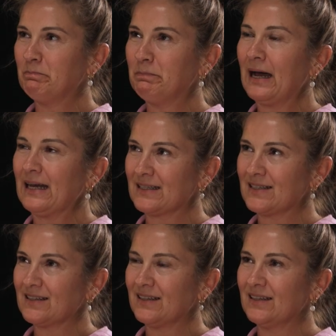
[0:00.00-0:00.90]

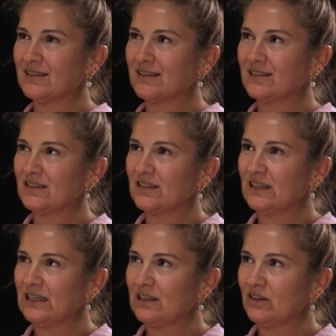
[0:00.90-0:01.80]
but it's,
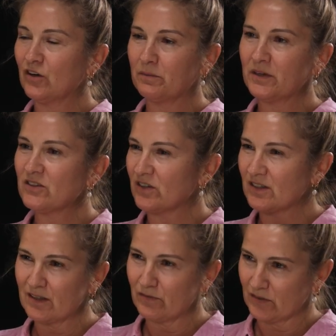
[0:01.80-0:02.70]
my
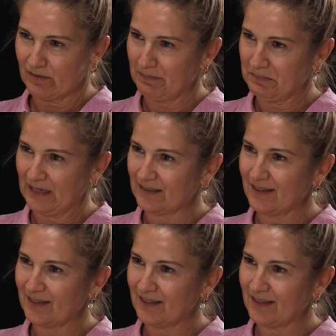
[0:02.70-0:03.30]
stress levels have come down